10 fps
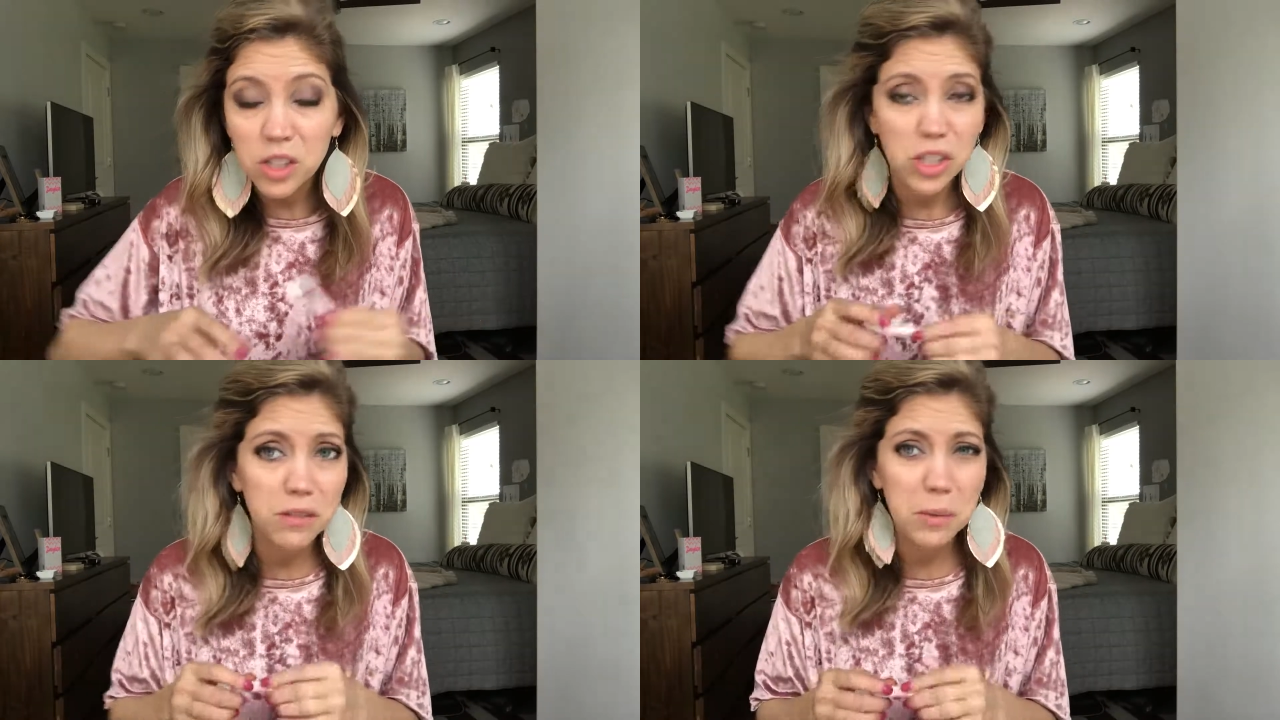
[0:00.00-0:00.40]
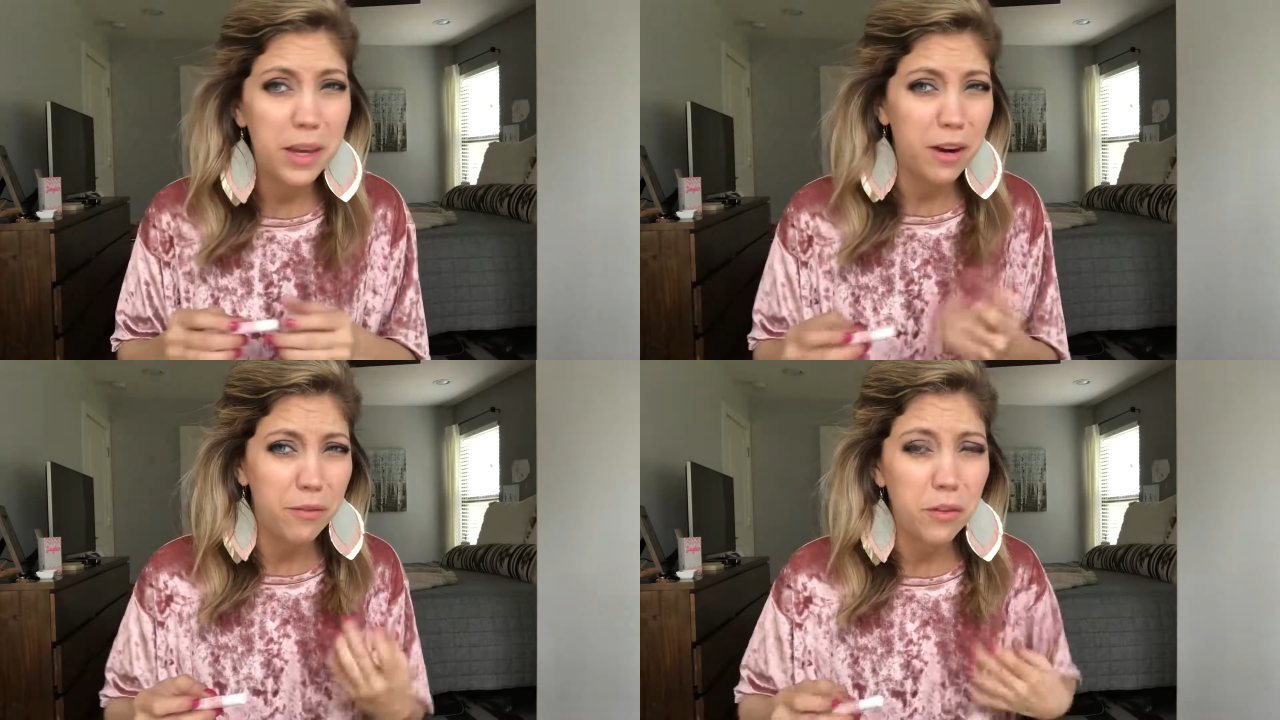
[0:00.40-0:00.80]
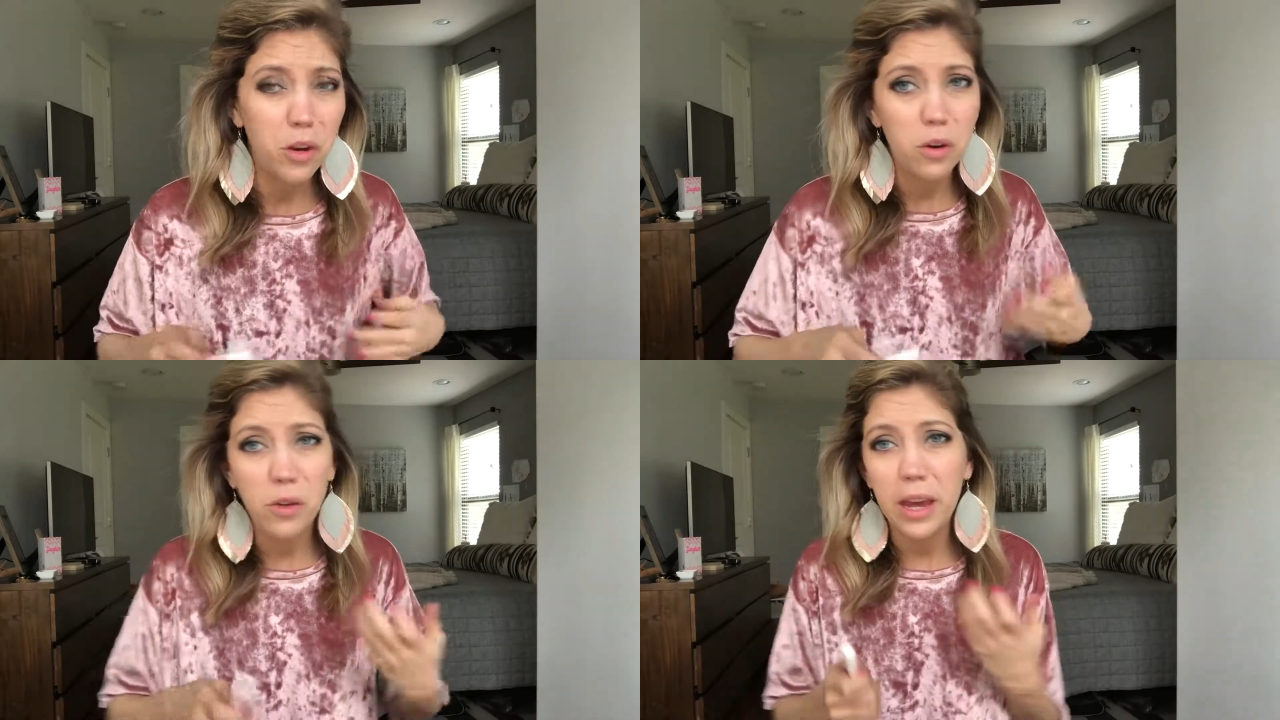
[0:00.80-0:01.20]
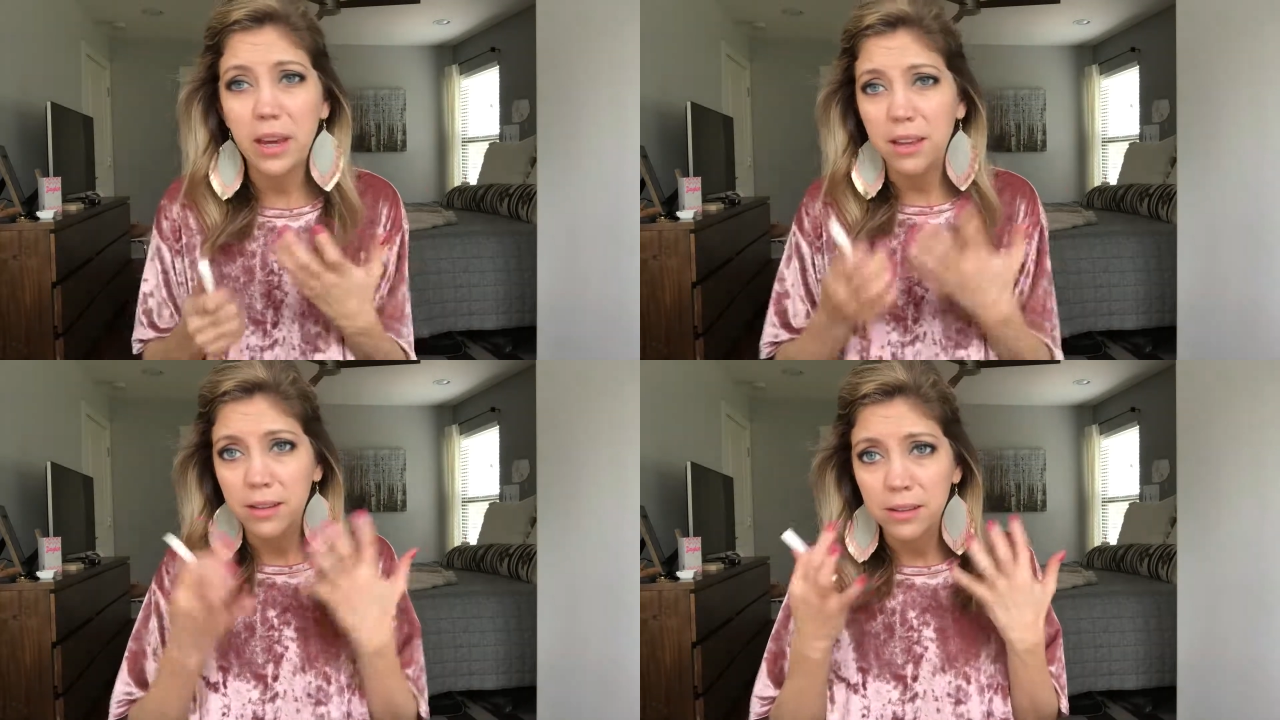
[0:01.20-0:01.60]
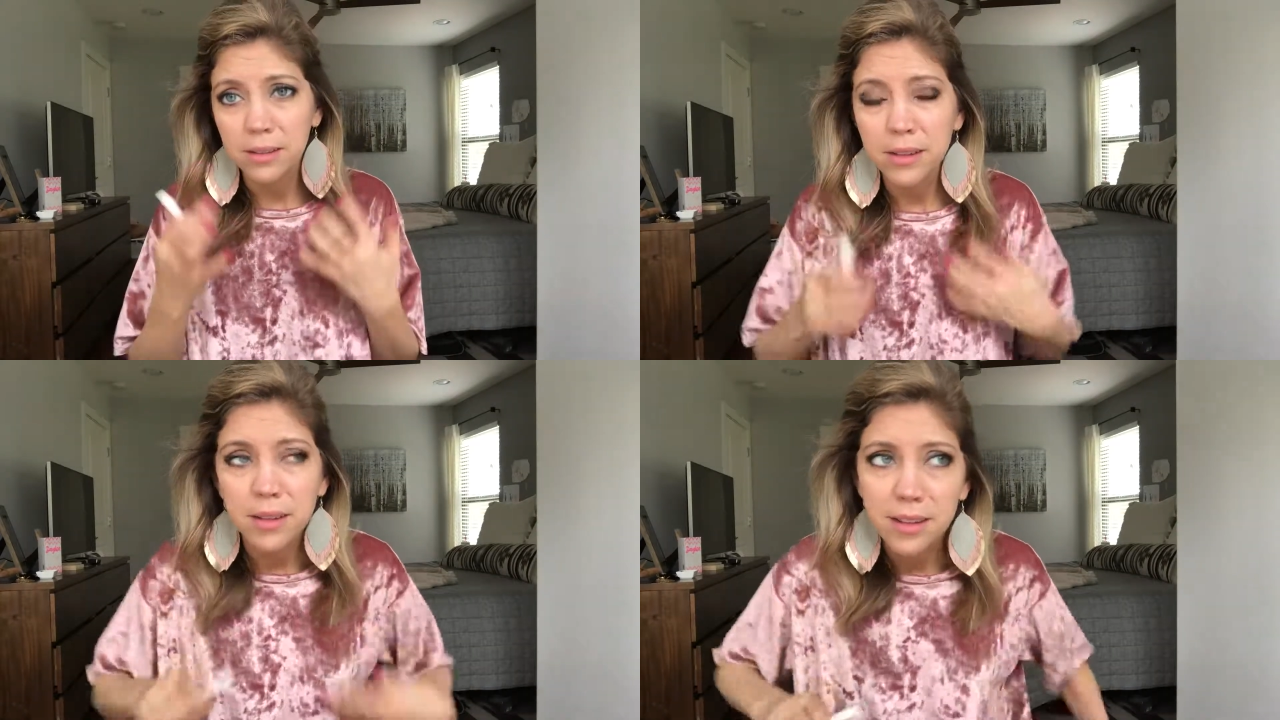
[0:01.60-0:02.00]
You just have to be careful you don't like
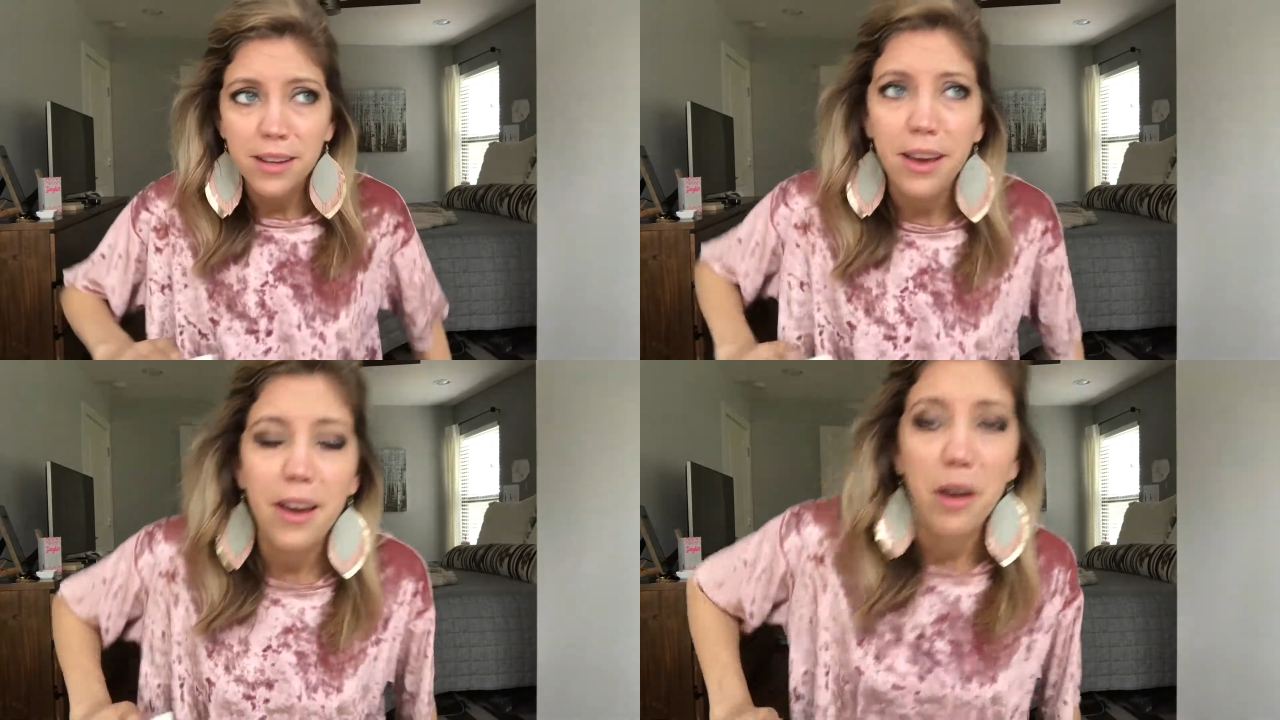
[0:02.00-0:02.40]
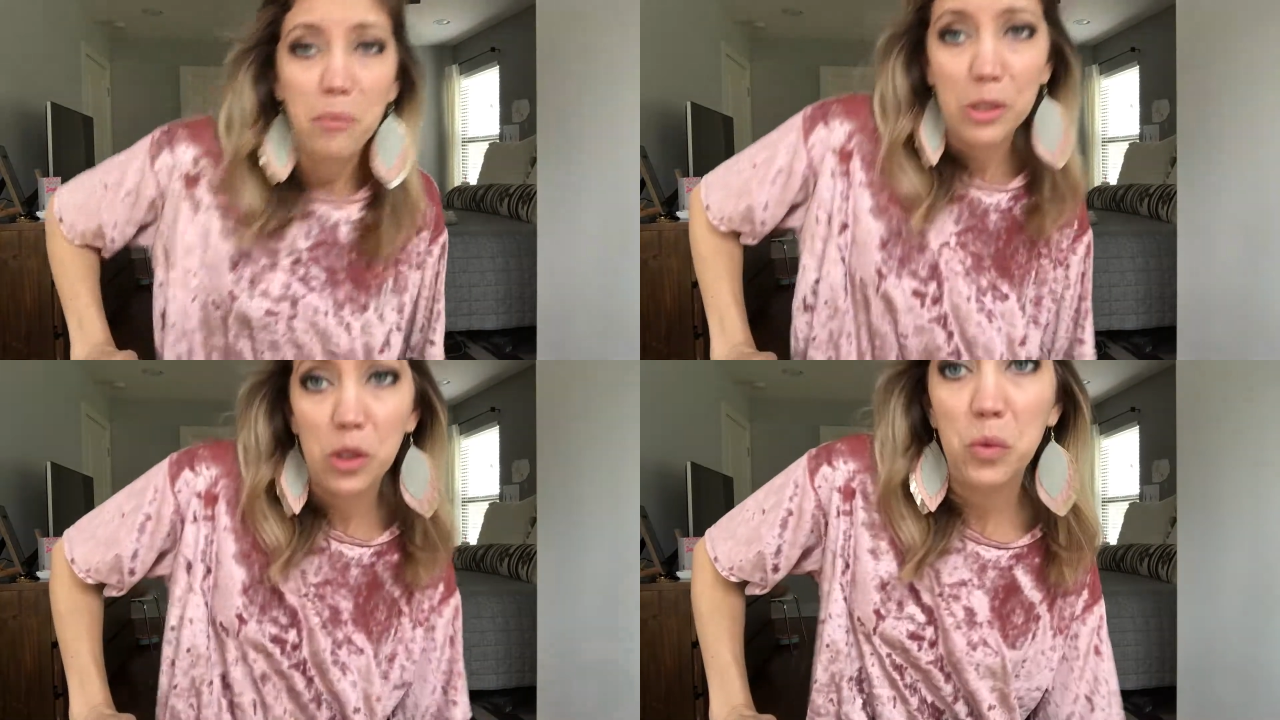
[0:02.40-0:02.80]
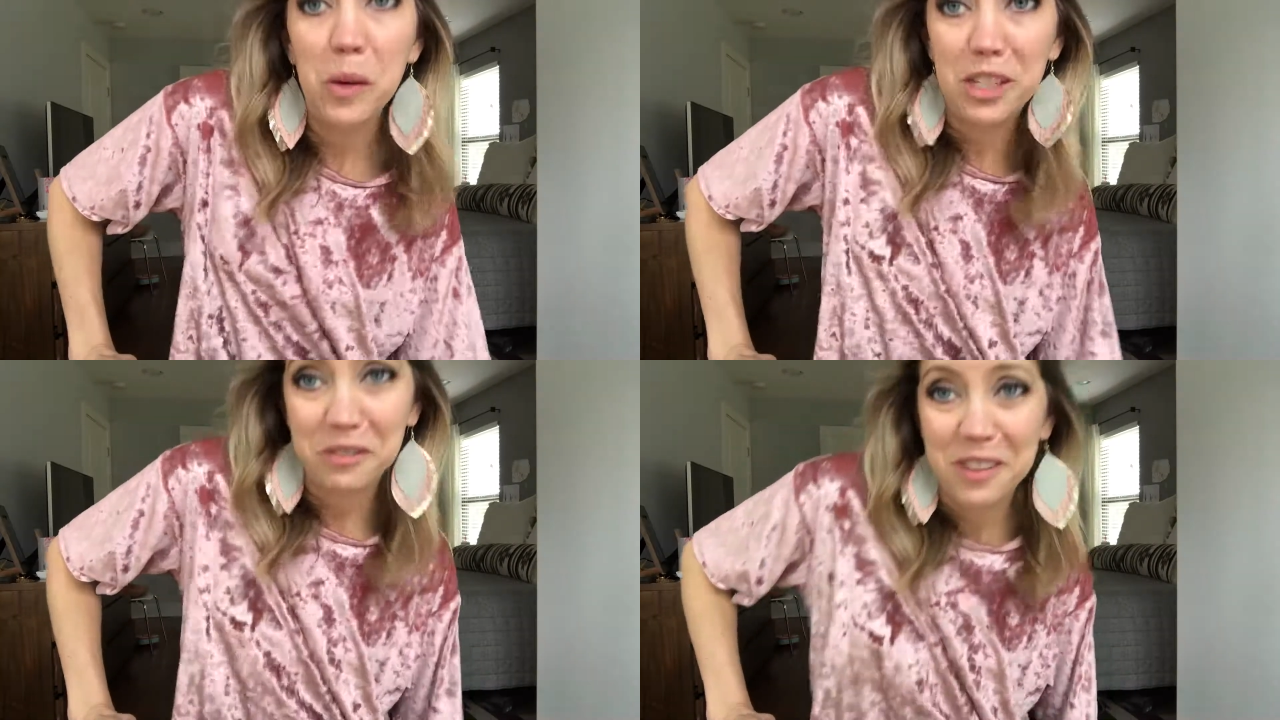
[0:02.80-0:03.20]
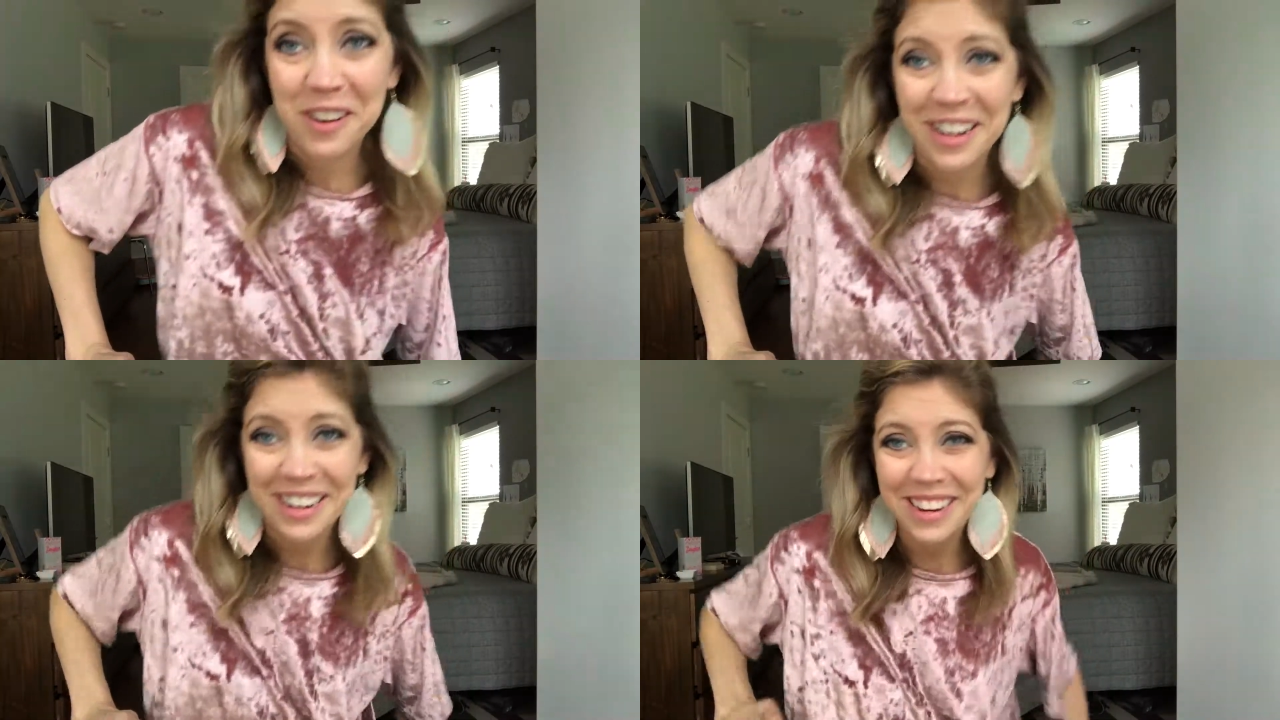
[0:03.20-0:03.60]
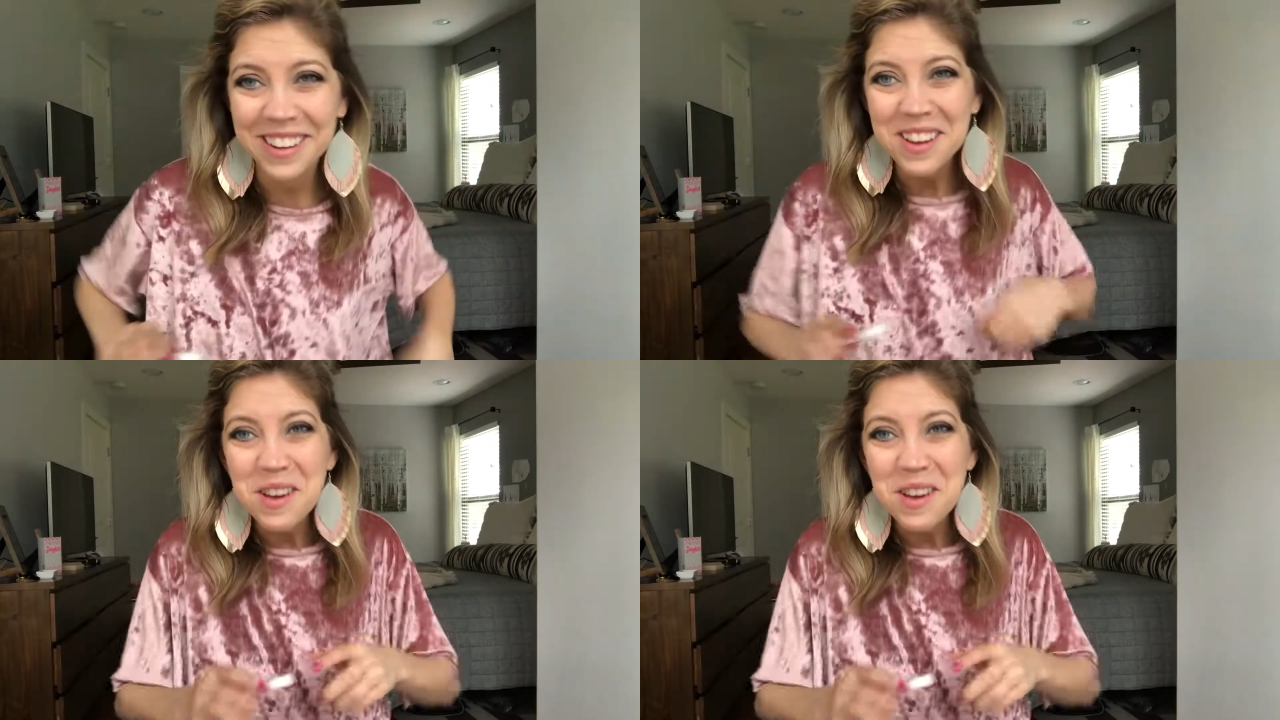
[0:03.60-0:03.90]
put too much of it on.